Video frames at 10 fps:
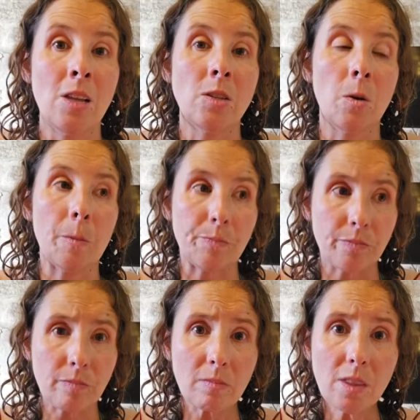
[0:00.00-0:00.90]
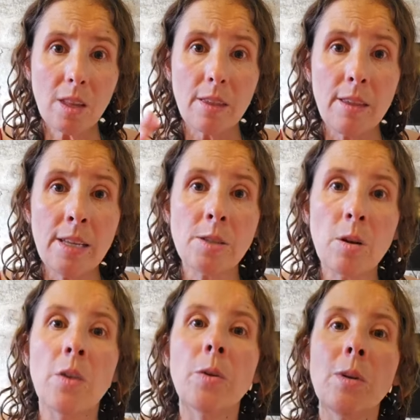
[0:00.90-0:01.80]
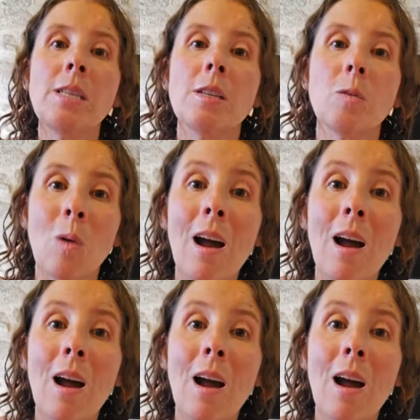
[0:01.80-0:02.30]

So these are all the reasons